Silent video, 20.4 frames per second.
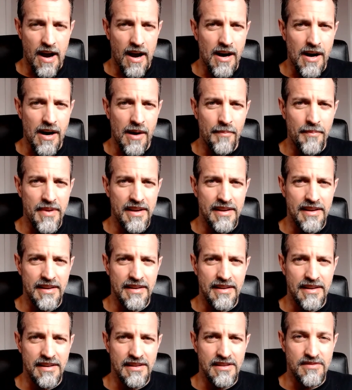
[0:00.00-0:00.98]

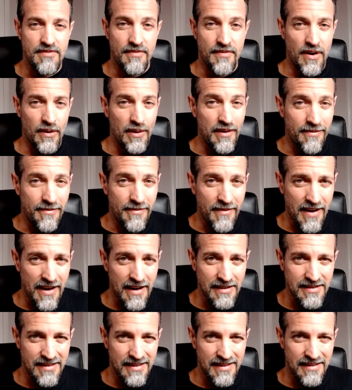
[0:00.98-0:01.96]
It is very
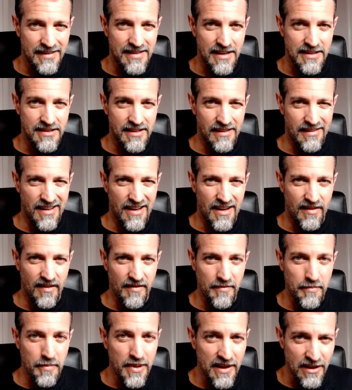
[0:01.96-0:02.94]
fast. It takes a lot
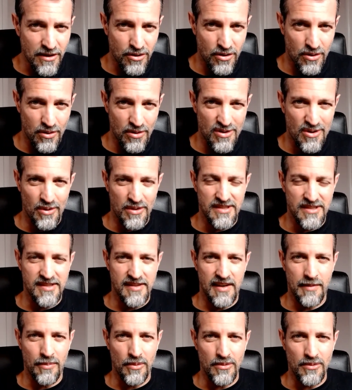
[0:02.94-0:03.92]
of pictures or
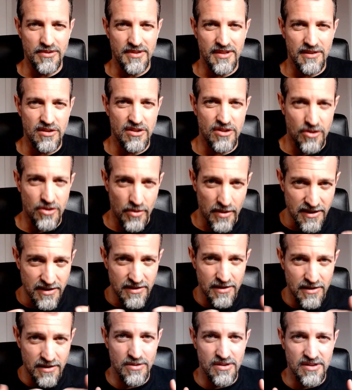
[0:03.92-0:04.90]
samples and
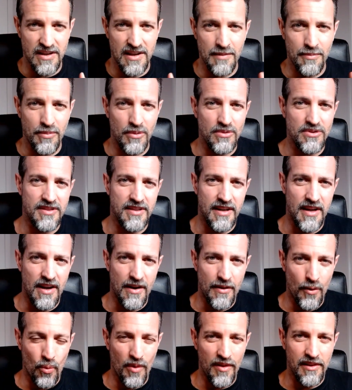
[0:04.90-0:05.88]
strings those samples
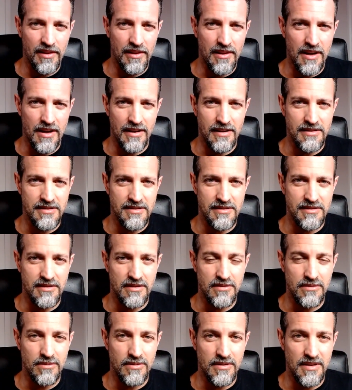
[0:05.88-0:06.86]
together with lines
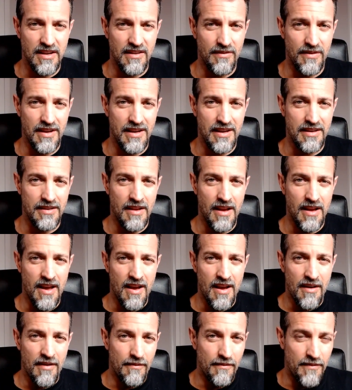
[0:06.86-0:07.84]
to give a
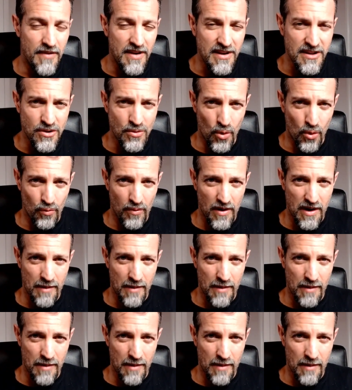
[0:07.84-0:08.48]
visual